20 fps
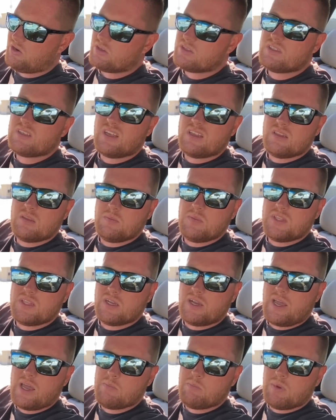centimeter
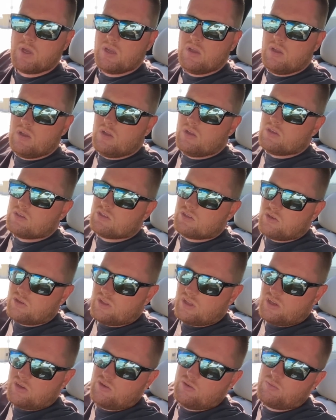gap, so
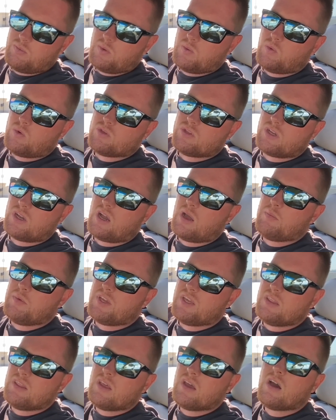there could be water
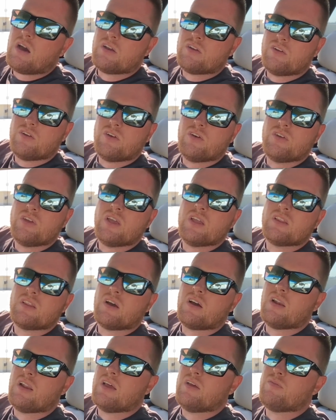coming in there. I don't know yet,
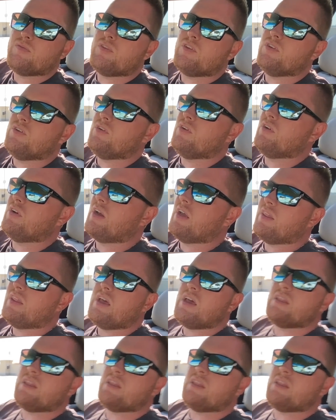I'll have to look at that.